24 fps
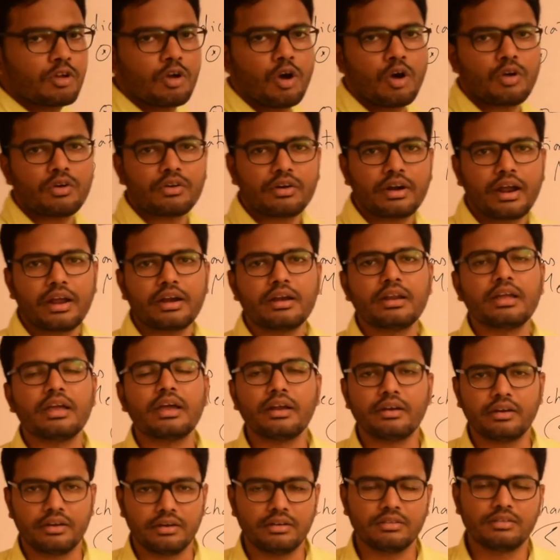
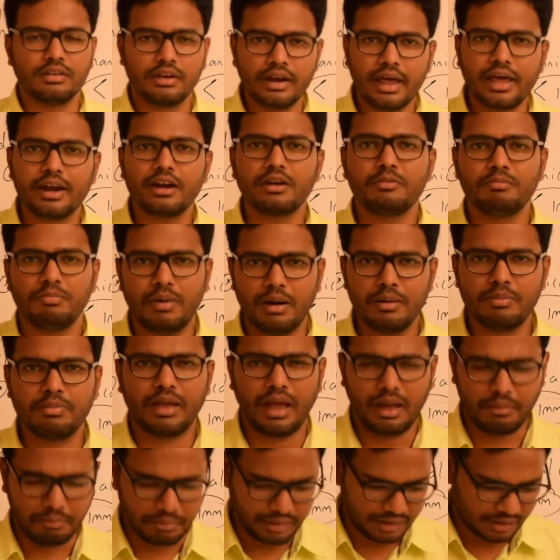contraindicated, the direct pulp
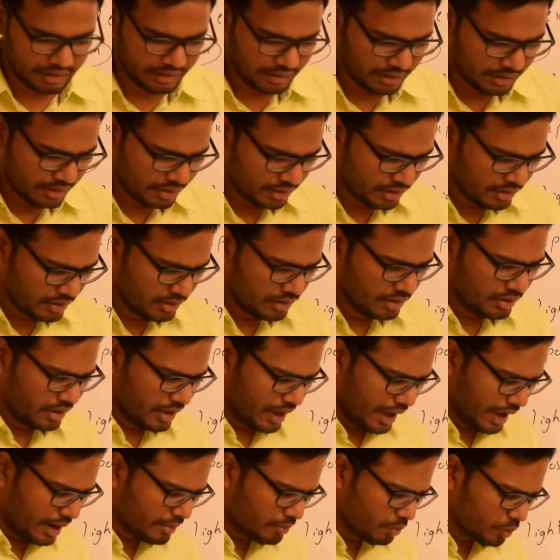capping.
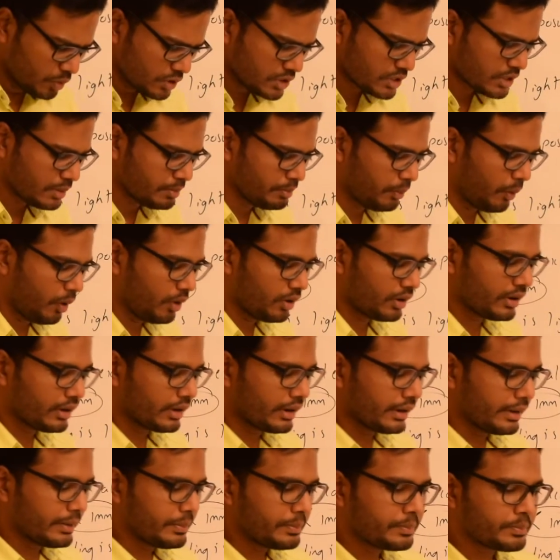And most
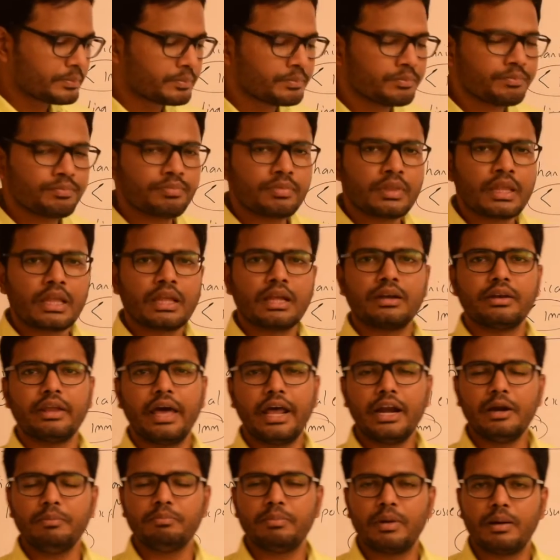importantly
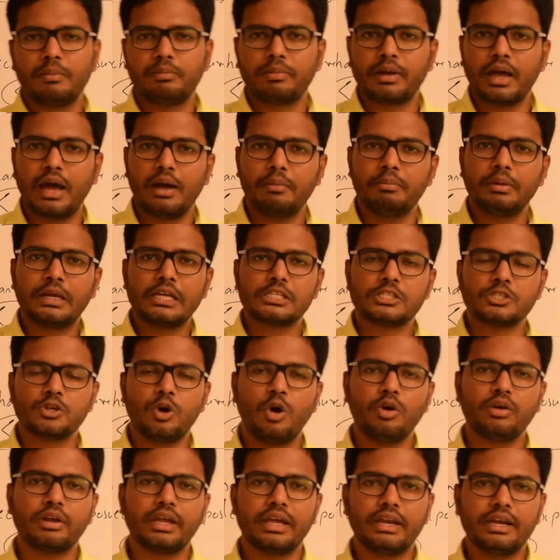direct pulp capping is
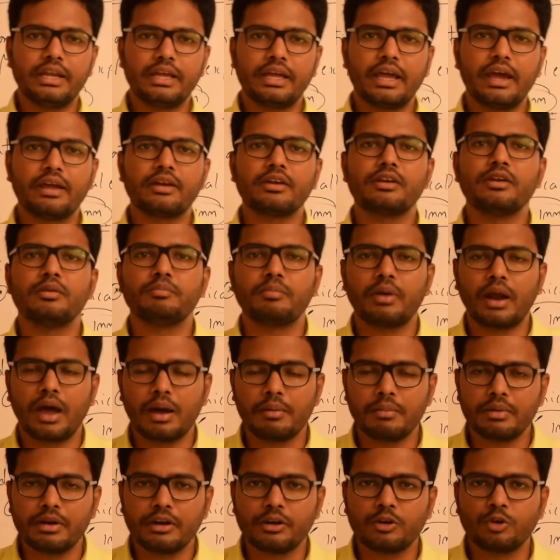not indicated in
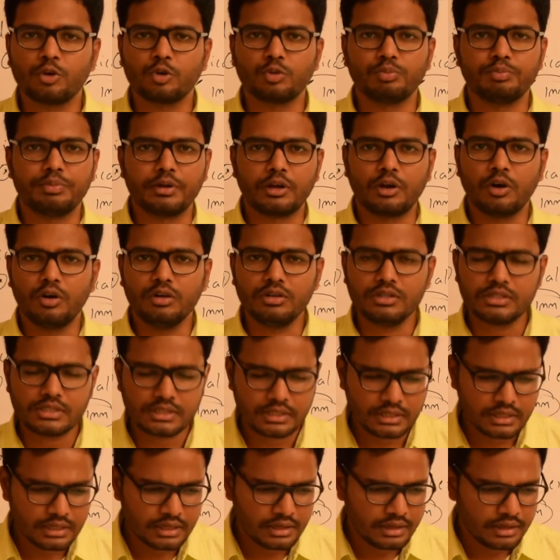primary tooth because